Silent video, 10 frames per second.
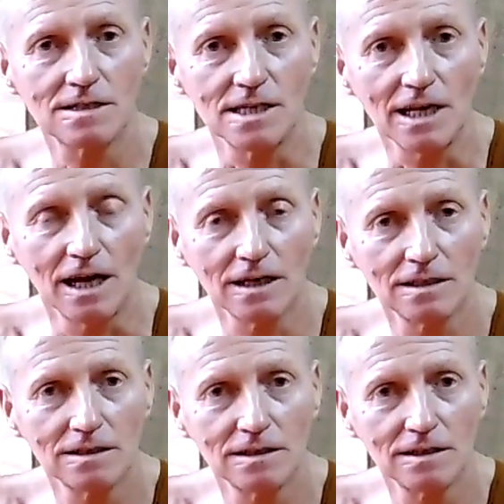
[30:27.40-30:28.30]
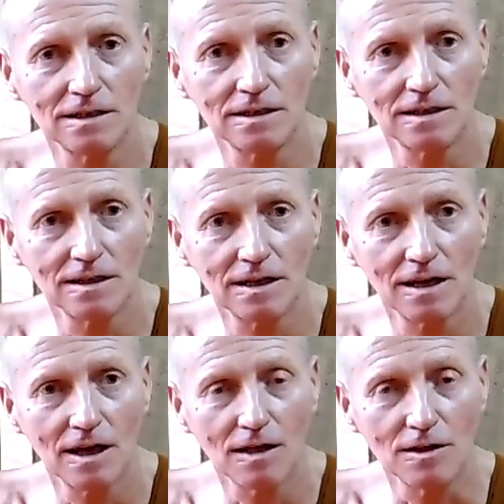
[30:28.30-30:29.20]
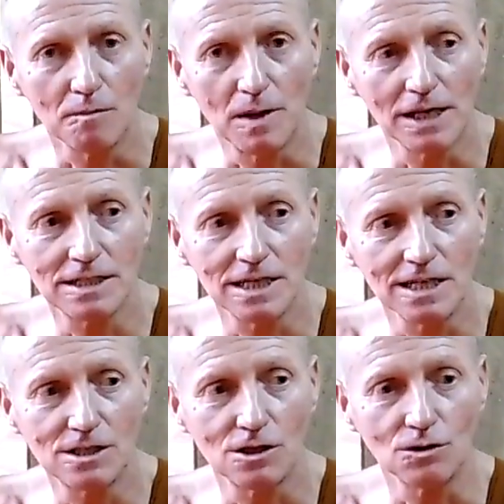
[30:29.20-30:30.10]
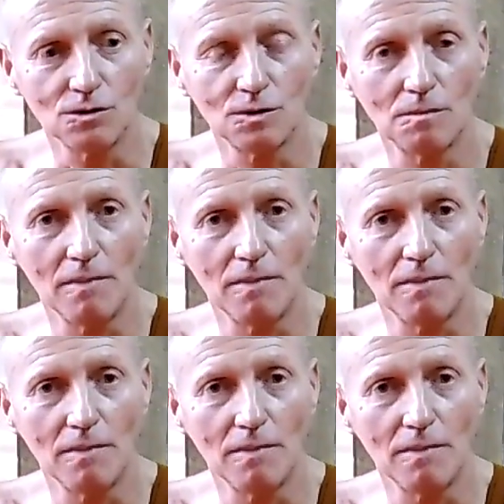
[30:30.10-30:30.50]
the ability to meditate, samadhi,